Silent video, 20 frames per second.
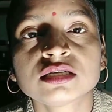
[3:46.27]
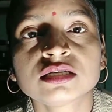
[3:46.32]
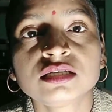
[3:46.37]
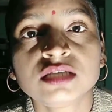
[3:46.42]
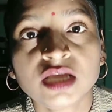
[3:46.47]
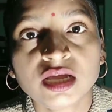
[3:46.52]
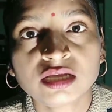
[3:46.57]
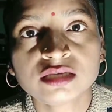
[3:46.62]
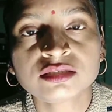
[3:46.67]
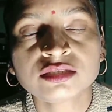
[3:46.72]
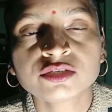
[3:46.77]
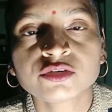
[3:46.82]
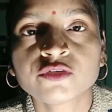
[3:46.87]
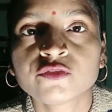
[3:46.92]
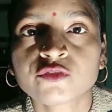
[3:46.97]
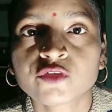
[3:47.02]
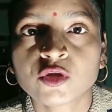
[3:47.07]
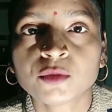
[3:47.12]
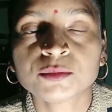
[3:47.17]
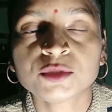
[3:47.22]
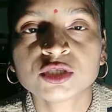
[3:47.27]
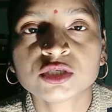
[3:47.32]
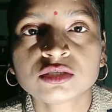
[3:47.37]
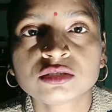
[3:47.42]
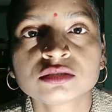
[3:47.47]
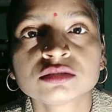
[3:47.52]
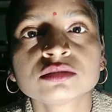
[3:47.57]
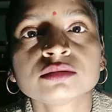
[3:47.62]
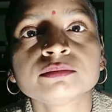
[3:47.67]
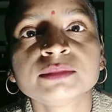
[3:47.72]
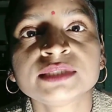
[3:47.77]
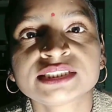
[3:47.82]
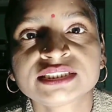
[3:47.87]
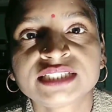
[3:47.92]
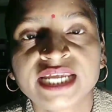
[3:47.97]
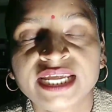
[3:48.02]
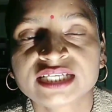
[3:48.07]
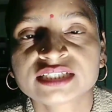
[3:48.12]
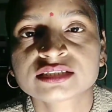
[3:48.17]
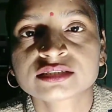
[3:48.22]
learn from your
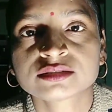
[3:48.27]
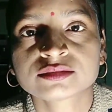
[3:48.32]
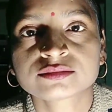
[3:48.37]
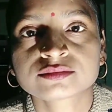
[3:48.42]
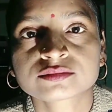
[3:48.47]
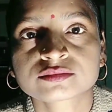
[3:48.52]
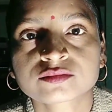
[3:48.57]
mistakes.